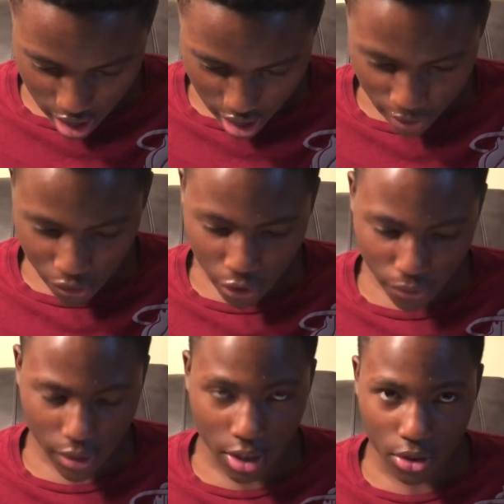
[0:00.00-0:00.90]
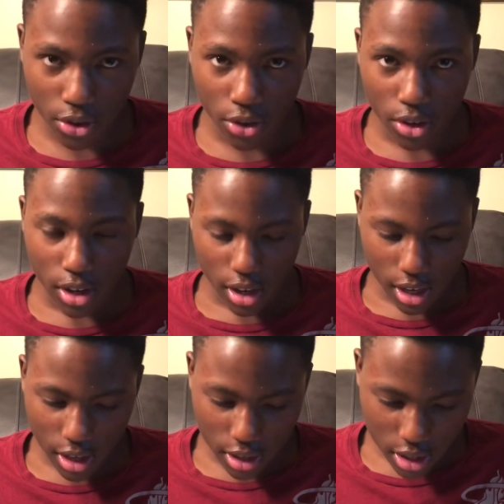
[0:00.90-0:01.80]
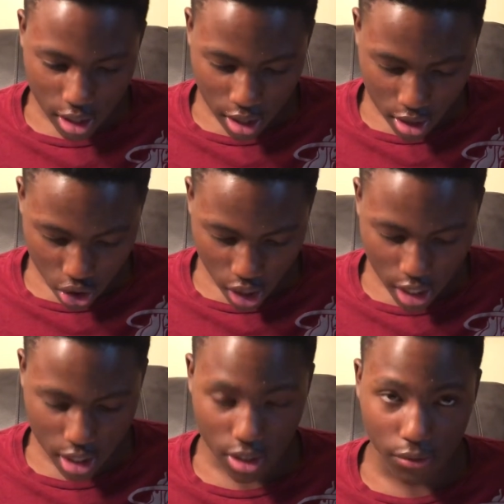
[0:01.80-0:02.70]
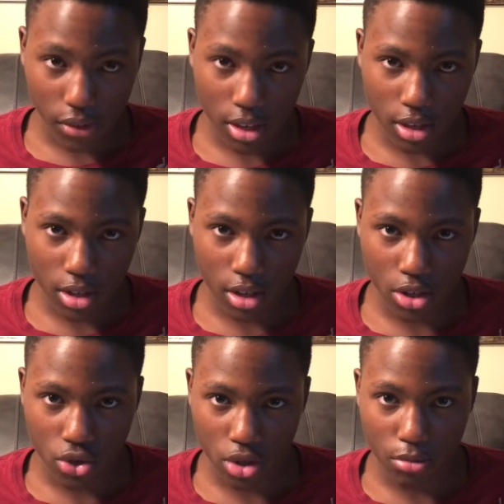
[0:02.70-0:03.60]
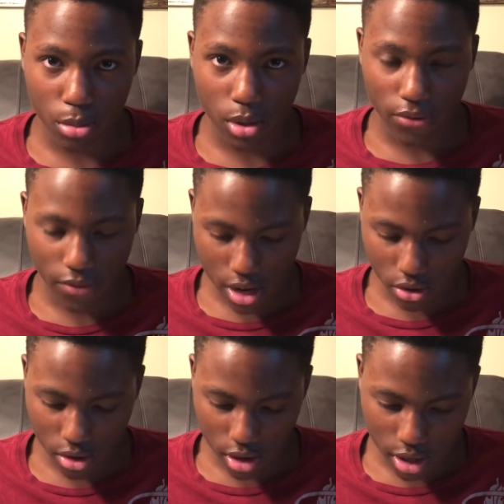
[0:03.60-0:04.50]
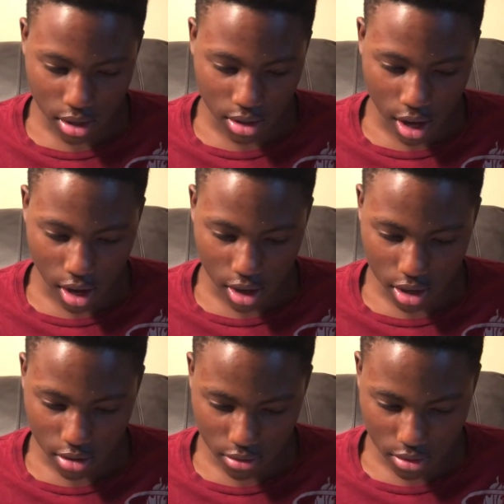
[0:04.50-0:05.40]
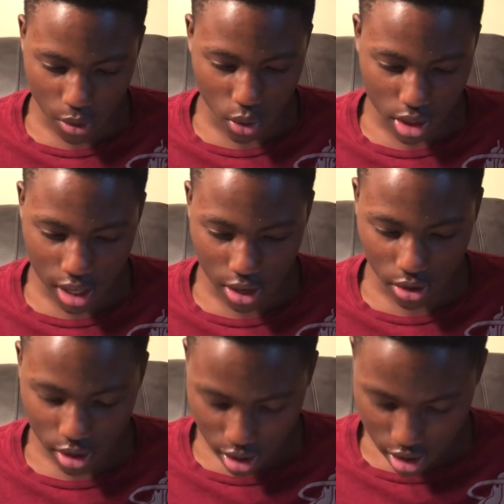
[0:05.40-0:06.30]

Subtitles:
After failure, he then tried to flee the country but failed and died and was killed.